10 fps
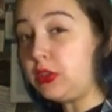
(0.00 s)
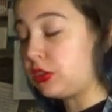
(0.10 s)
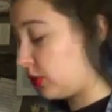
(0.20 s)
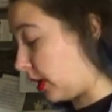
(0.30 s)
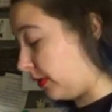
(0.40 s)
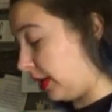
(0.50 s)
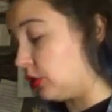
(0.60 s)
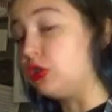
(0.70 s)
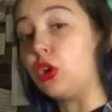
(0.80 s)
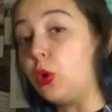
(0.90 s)
so that they
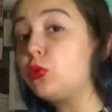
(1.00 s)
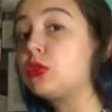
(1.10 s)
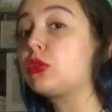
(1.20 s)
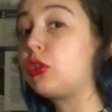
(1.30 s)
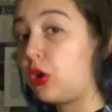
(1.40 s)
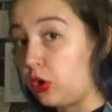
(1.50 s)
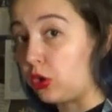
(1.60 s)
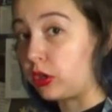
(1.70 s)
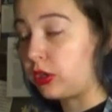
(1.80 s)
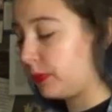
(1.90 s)
don't
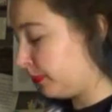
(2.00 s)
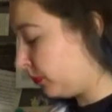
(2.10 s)
cook